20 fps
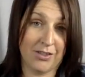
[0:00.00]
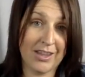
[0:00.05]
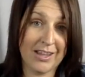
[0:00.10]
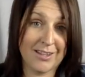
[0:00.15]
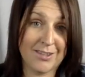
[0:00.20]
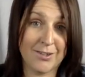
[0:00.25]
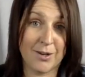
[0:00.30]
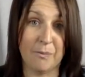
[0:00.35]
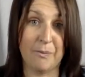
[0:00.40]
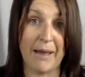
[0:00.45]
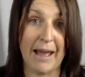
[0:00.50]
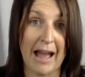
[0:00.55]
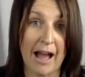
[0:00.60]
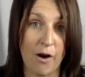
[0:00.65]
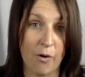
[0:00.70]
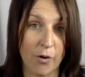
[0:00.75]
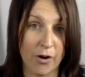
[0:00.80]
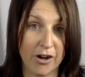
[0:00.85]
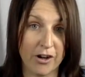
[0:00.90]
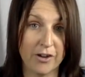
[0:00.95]
things are
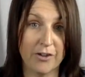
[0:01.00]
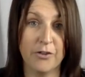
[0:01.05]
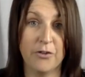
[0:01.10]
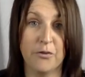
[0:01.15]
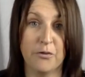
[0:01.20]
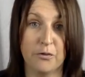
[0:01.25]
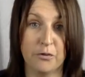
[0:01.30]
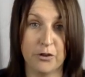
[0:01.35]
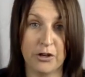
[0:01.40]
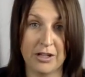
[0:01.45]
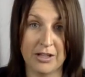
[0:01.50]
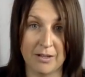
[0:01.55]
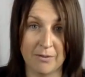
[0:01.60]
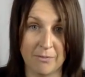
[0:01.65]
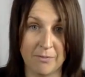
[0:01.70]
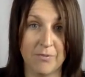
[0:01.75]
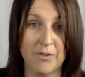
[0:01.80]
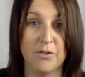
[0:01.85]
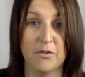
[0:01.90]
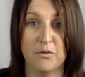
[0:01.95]
power,
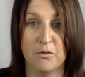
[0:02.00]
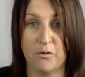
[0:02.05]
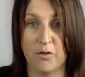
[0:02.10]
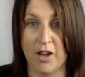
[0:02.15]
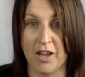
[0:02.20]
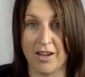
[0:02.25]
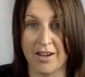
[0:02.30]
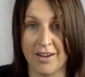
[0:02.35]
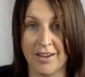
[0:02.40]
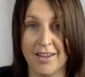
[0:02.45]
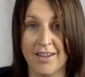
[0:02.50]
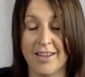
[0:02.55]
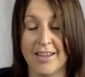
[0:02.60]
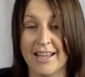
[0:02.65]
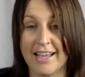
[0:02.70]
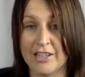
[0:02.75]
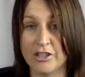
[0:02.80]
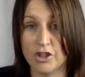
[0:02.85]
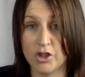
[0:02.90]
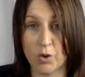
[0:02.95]
freedom, fun,
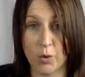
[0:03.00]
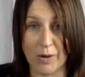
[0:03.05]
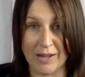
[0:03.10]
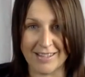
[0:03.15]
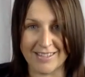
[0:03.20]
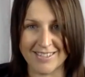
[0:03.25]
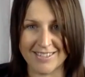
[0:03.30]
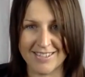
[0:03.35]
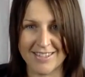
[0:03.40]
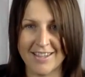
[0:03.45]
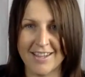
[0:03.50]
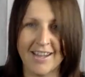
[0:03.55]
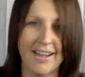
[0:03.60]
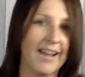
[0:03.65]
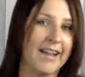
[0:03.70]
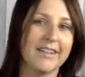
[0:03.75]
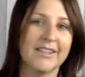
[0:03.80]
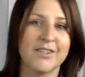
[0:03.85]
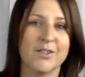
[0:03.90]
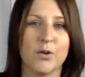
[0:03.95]
and choice.
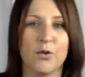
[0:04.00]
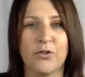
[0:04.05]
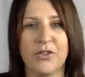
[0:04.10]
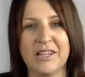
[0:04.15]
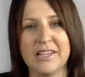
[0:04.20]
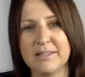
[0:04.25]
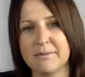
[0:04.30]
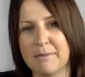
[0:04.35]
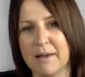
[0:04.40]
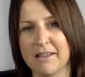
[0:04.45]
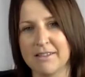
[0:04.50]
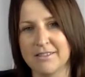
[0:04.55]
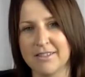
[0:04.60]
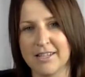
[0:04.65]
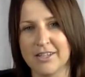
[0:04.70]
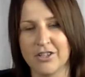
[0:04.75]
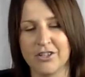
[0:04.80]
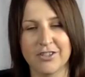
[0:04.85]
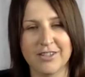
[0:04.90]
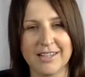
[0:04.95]
And so these math
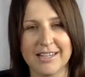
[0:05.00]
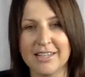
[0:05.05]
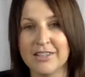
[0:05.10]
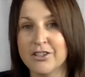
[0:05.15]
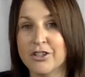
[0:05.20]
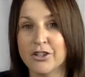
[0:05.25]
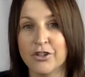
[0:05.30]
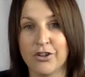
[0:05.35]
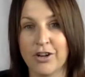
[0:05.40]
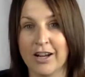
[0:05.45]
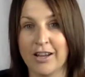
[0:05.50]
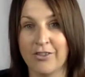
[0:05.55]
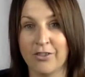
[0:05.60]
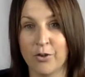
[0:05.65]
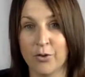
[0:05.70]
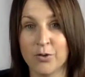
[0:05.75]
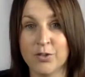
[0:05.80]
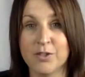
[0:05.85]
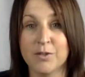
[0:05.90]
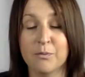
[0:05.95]
stations integrate
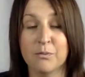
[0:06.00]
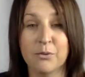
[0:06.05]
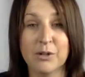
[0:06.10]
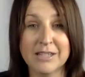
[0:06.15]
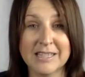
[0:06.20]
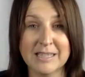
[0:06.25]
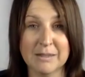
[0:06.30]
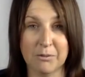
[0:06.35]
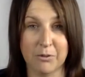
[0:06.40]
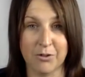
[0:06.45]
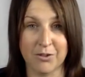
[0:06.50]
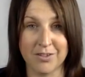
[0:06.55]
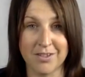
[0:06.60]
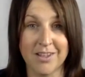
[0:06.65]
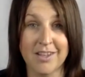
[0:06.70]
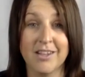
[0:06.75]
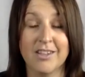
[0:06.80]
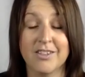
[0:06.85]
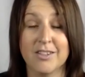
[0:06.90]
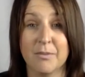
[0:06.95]
those principles
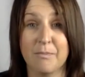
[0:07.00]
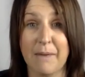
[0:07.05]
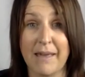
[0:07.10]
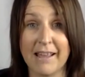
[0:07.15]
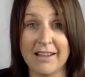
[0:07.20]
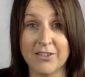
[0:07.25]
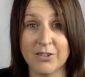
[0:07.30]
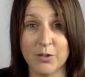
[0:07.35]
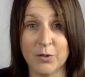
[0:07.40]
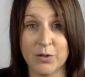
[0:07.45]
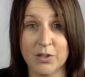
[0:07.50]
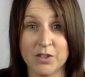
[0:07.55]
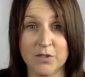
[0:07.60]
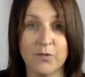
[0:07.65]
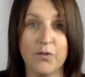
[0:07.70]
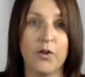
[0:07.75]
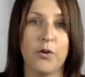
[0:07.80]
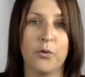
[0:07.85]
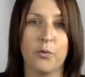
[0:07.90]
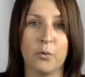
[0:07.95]
to make students
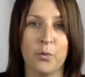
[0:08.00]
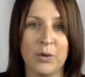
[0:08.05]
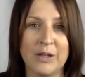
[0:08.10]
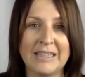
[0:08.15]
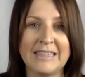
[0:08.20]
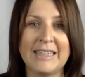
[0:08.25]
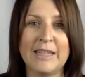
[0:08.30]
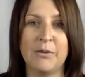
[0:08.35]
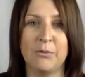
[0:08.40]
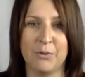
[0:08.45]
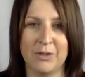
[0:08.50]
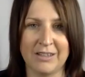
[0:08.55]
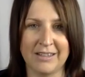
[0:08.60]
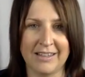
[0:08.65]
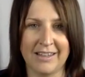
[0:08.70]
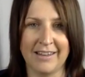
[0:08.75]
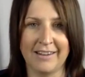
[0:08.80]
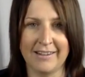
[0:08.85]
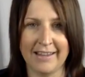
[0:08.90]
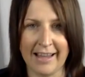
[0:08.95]
feel really,
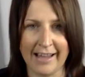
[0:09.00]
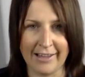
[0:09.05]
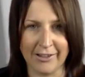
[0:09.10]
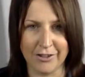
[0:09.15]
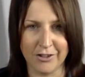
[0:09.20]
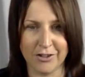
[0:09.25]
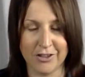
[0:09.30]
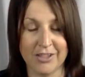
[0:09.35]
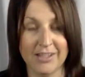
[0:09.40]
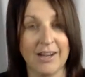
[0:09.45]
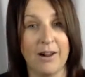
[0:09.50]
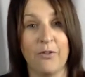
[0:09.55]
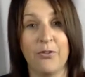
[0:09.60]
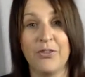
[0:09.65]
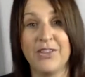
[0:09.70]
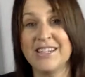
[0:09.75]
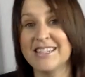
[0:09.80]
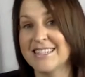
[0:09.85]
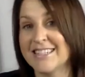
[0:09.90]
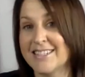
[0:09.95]
really engaged. Now,
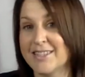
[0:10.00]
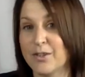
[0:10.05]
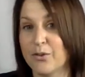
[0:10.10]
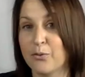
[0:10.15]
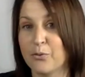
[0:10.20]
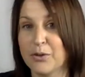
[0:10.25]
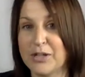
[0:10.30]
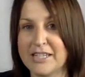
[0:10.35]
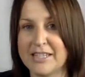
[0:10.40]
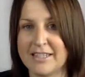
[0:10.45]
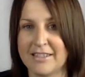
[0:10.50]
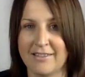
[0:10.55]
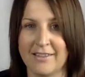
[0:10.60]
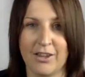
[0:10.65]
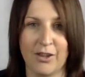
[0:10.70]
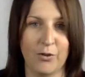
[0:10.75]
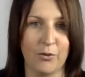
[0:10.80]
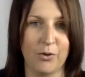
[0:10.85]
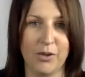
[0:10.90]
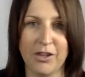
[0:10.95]
this is the reason
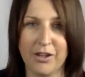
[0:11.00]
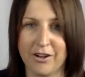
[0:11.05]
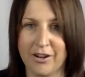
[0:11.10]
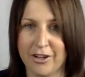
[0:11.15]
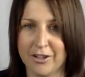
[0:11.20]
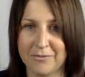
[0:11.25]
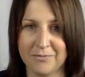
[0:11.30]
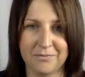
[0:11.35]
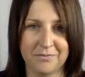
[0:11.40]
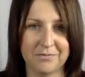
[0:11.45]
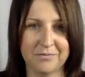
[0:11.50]
that you hear